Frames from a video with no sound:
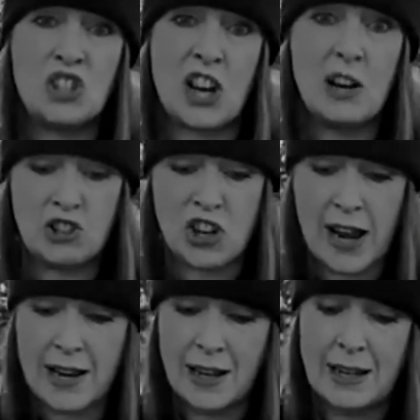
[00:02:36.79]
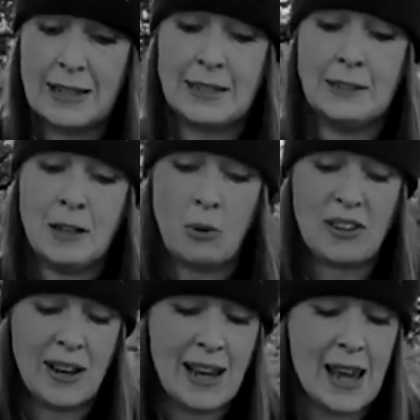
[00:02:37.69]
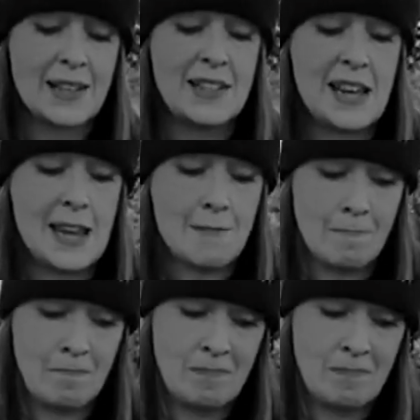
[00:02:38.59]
children with an ASD.